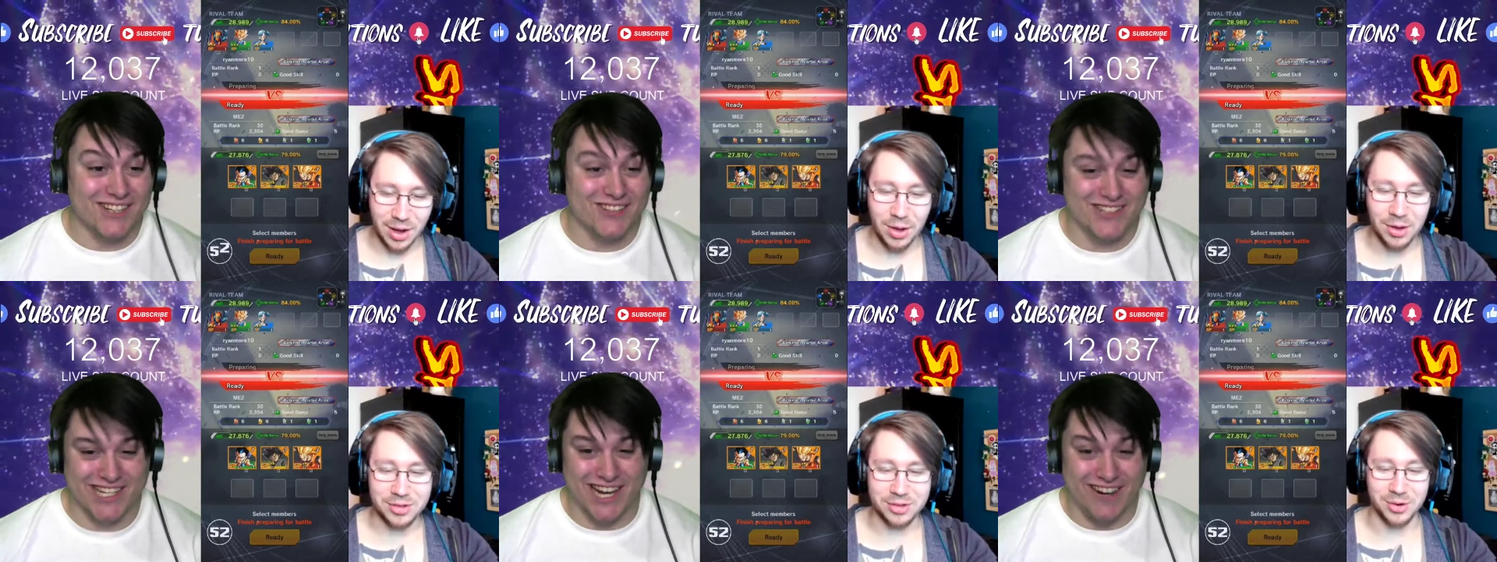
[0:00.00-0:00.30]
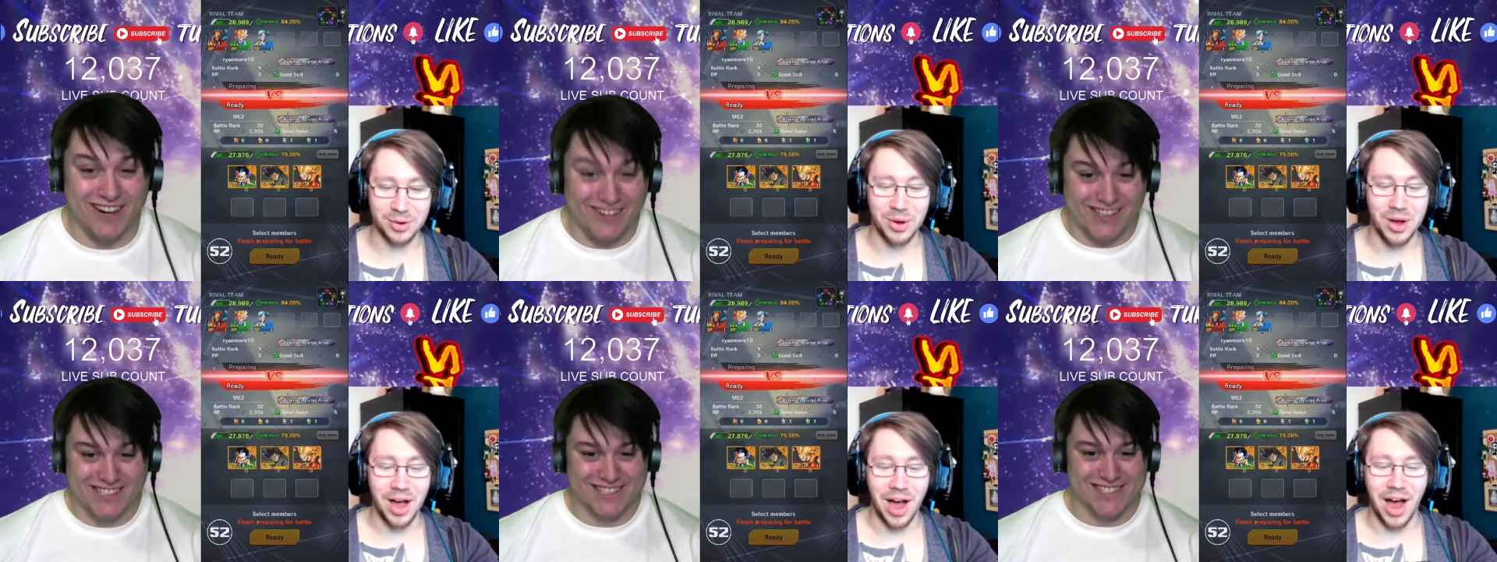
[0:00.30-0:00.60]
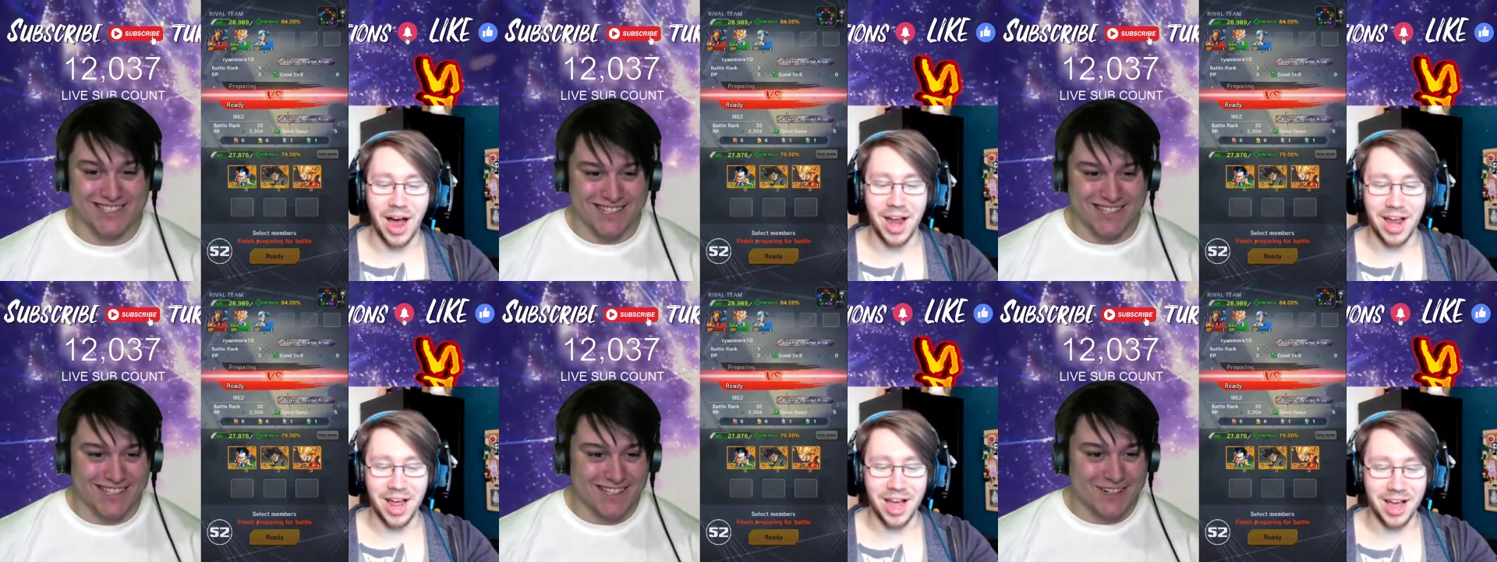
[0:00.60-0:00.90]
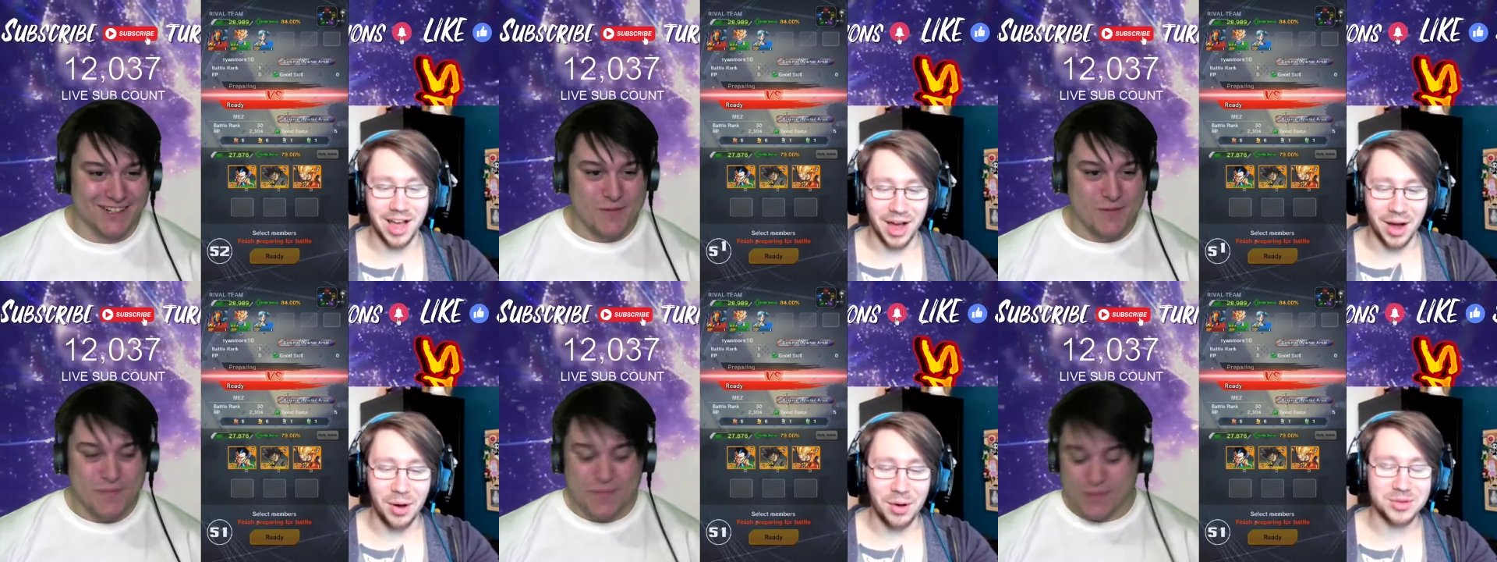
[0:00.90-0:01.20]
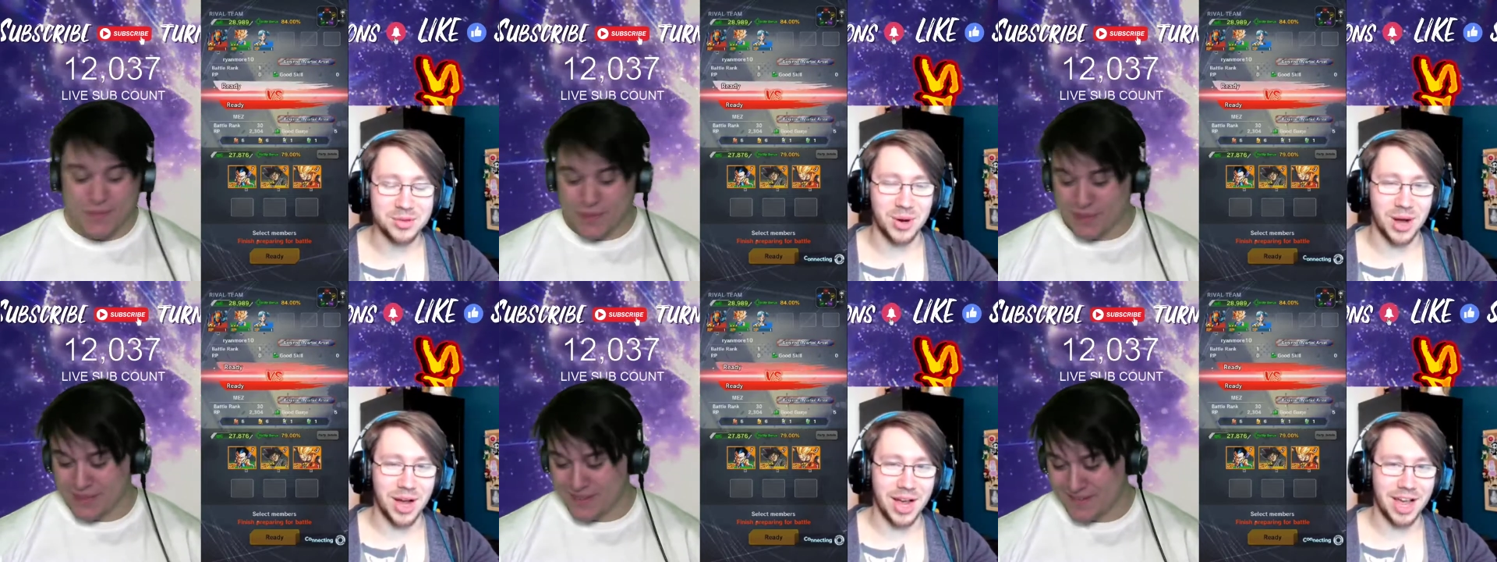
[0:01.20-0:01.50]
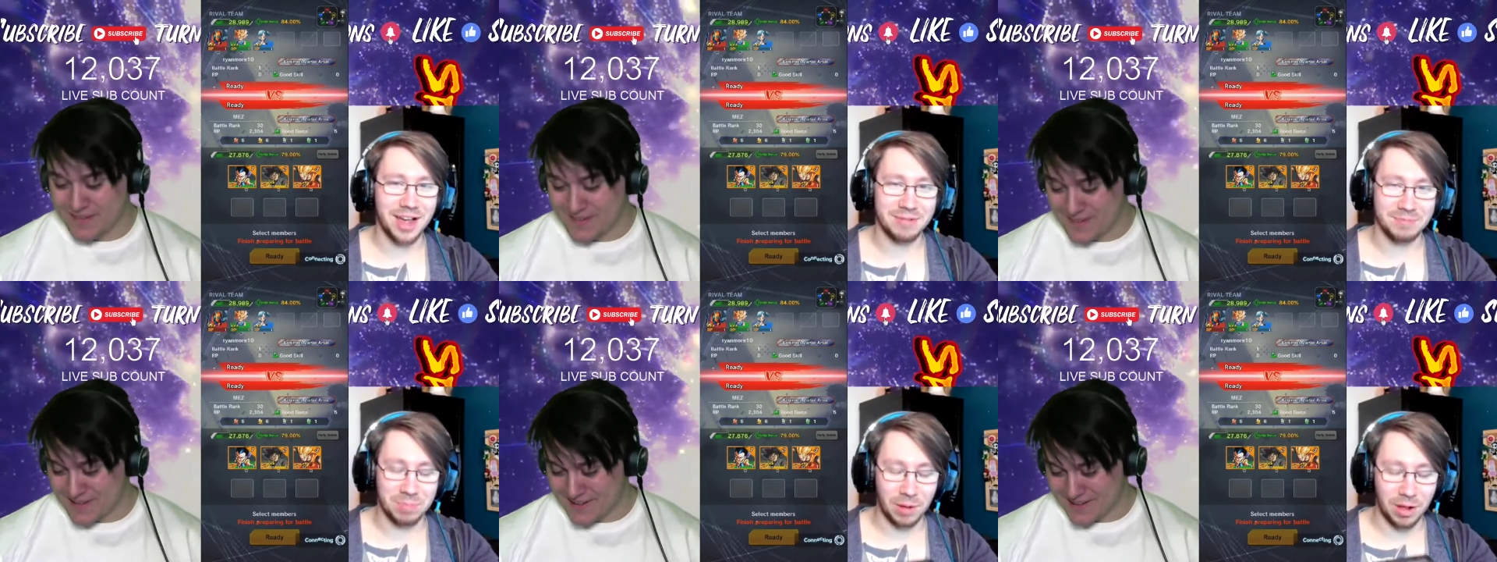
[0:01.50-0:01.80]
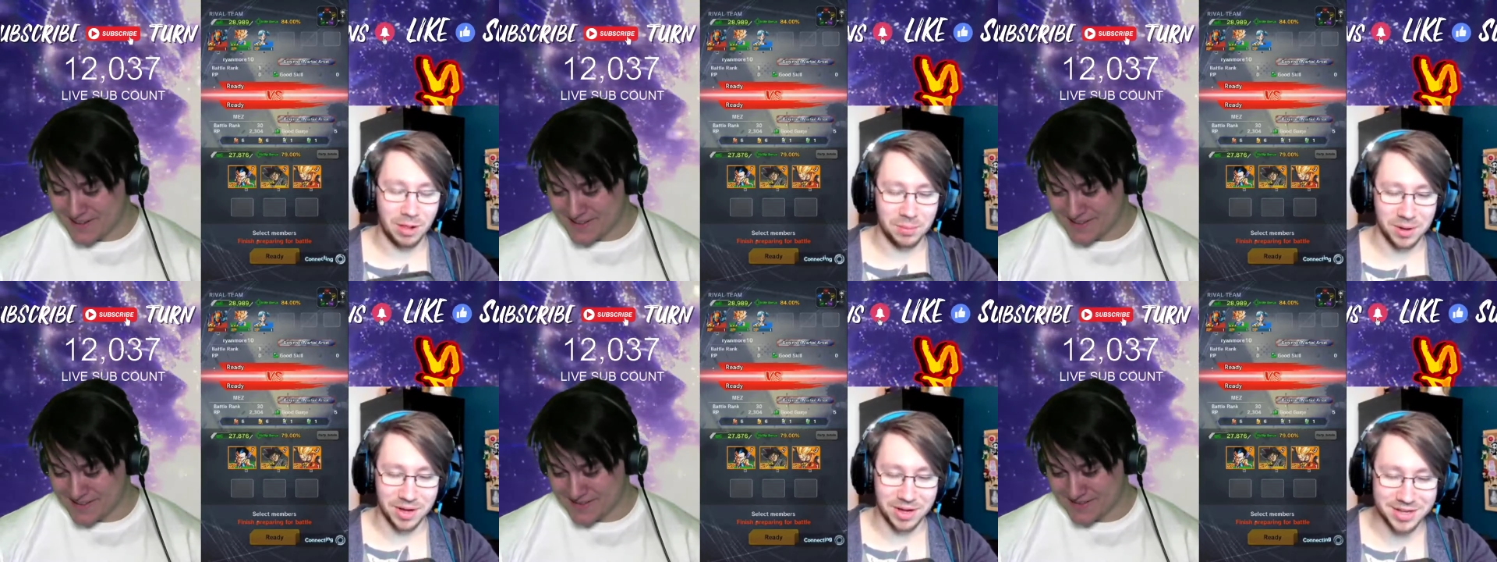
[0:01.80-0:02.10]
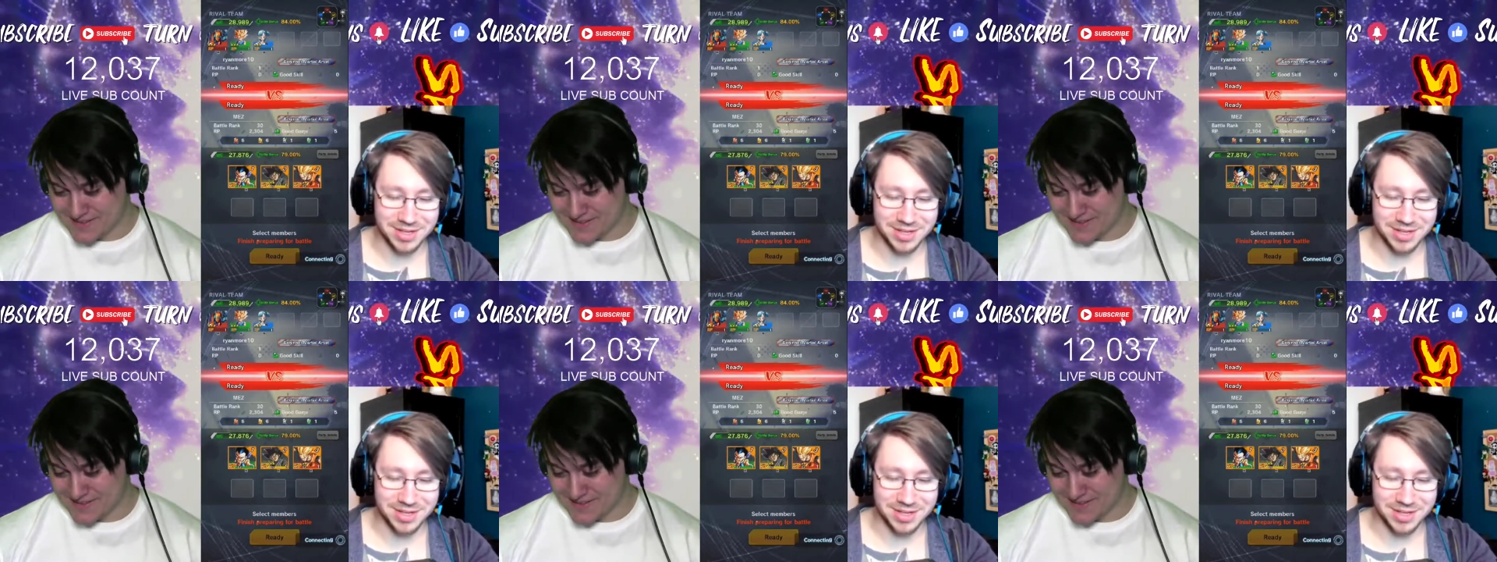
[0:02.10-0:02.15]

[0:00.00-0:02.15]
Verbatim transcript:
Speaker 1: character. I have Bulma.